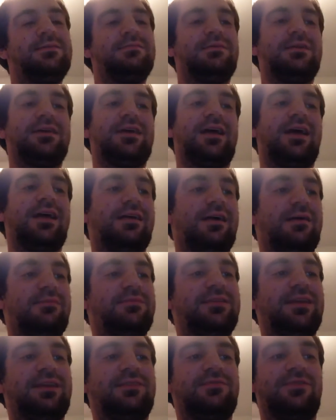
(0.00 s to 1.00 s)
But it kind of
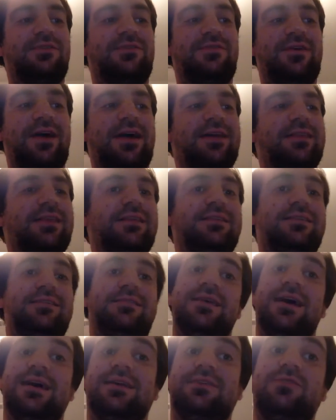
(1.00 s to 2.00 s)
compensates for the fact that this
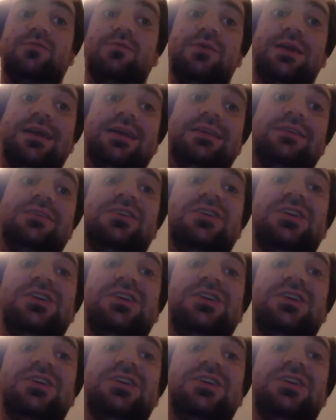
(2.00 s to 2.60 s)
deck swings